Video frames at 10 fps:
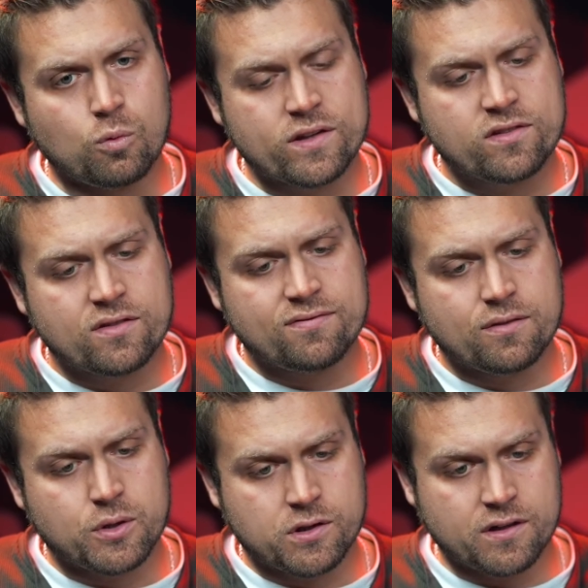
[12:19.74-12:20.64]
what's the
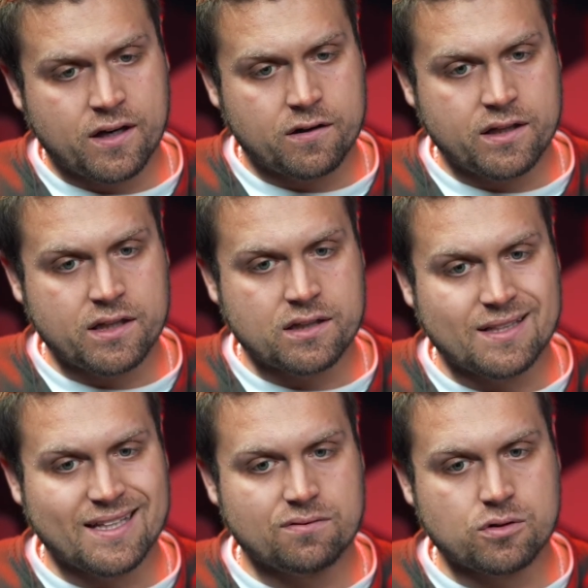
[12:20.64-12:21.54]
familiarity
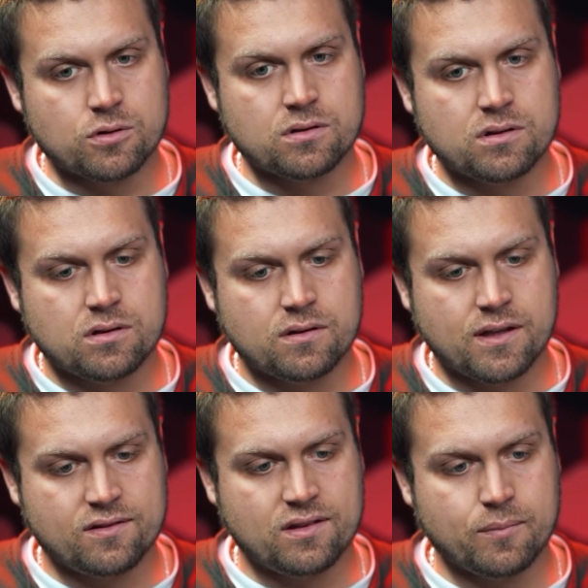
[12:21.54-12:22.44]
level
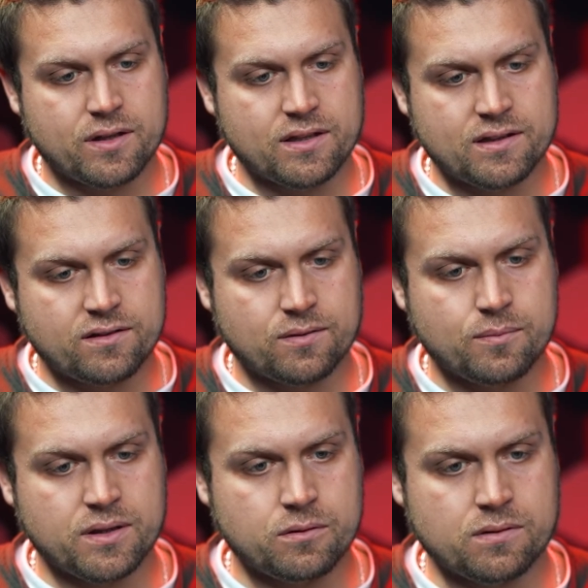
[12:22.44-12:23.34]
that somebody needs to
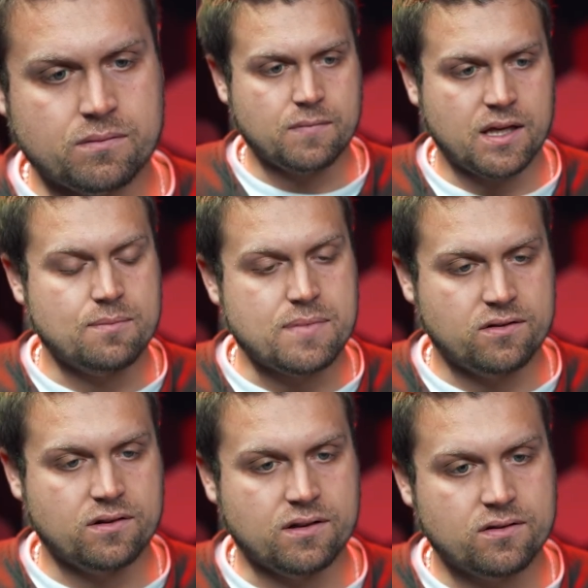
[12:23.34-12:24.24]
be in a
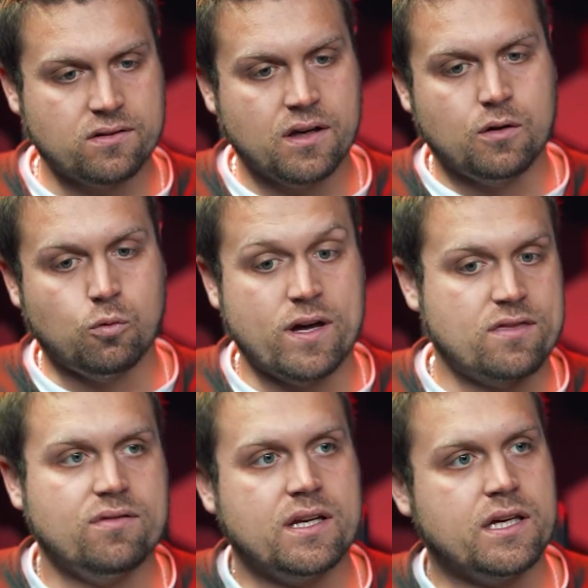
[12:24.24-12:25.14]
business with
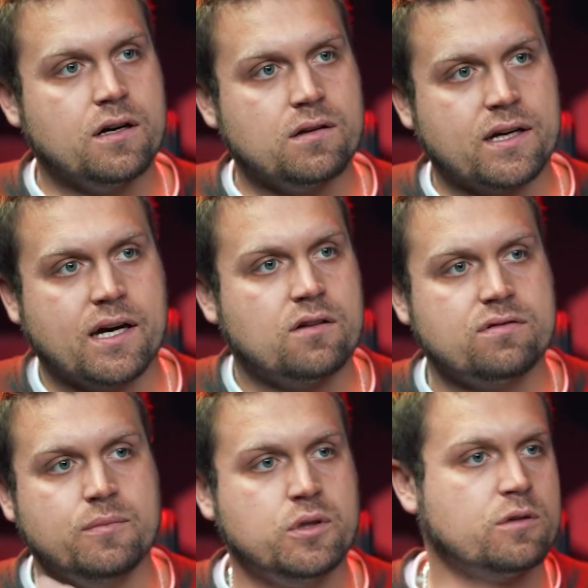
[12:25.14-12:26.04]
video? Like, how
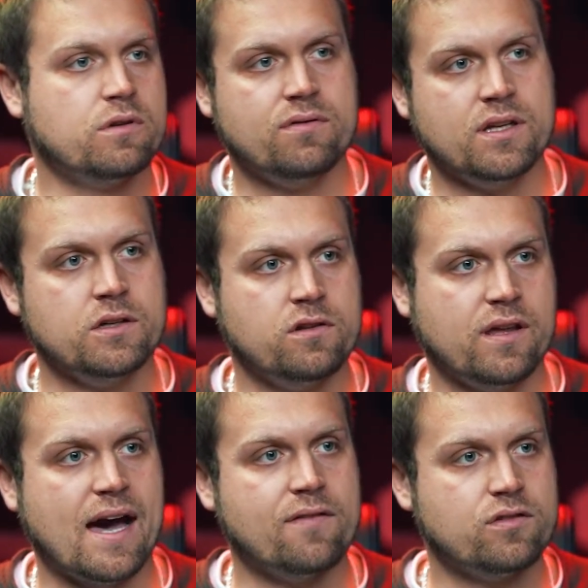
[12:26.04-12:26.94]
familiar with video do they
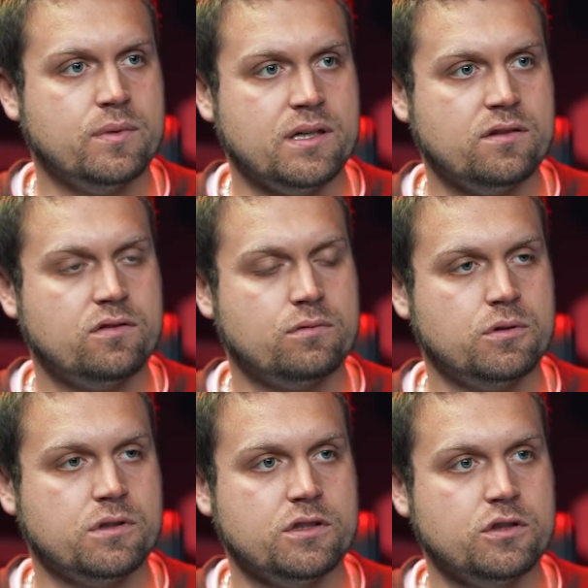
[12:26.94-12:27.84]
have to be to
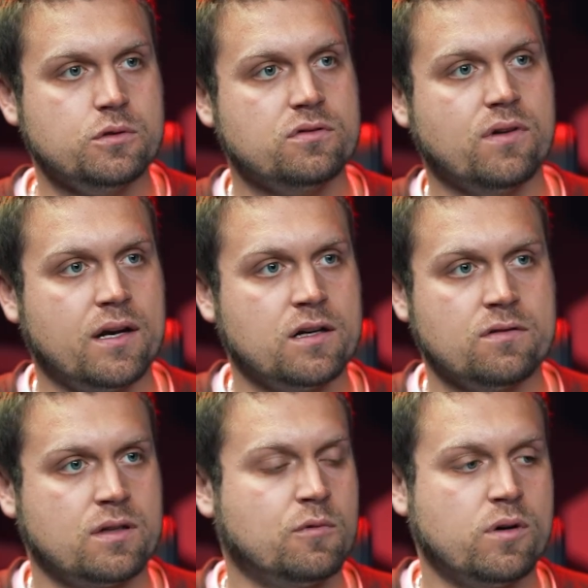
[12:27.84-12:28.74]
really use Vidar?
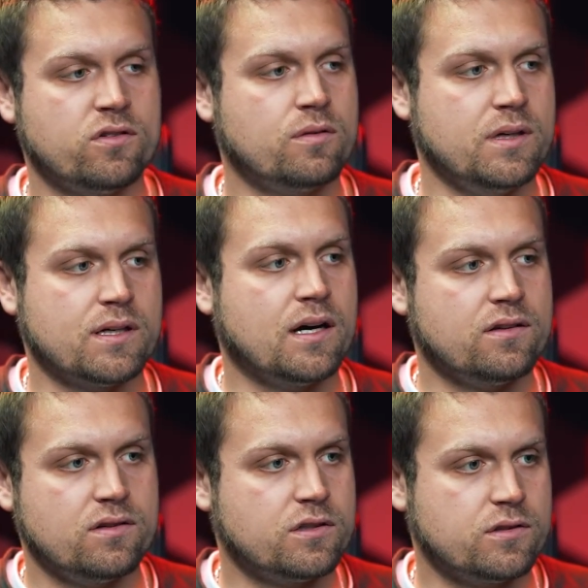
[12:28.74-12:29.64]
If someone wants to be a
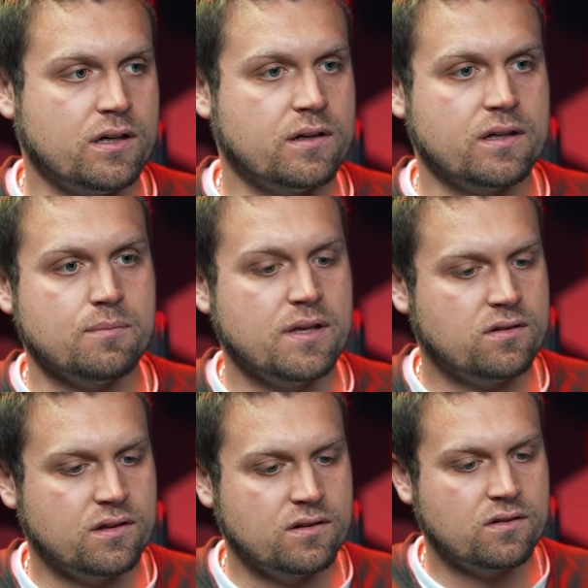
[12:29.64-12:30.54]
content creator in a
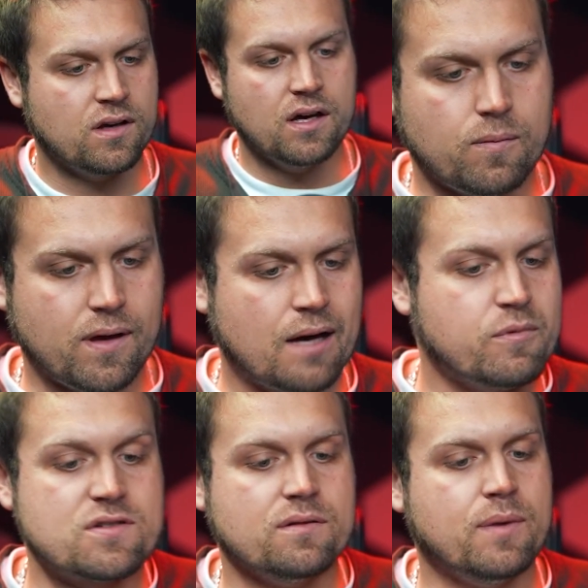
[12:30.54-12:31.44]
business, how
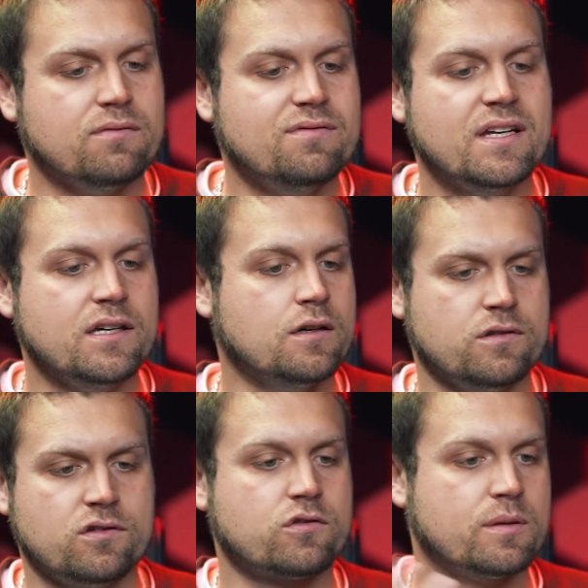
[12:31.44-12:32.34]
much about video
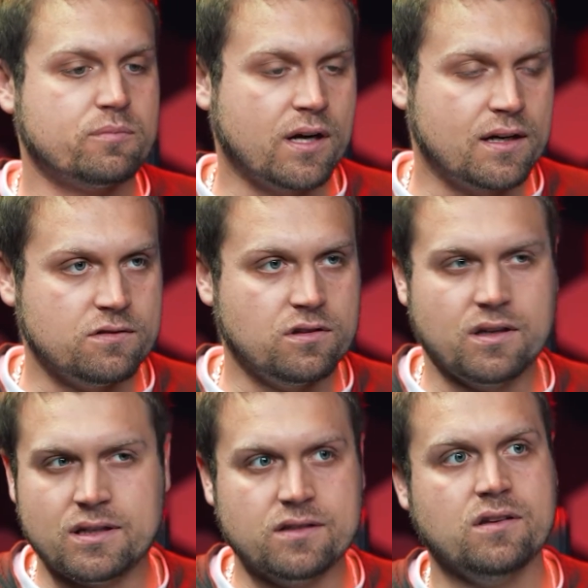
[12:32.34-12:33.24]
and script writing do they
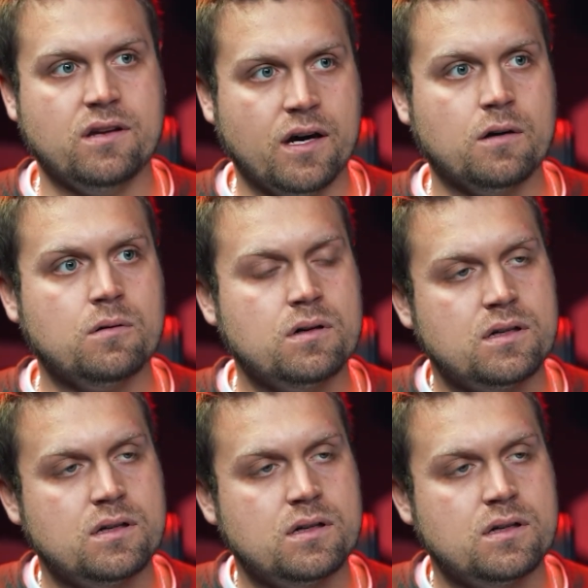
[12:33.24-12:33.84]
need to know?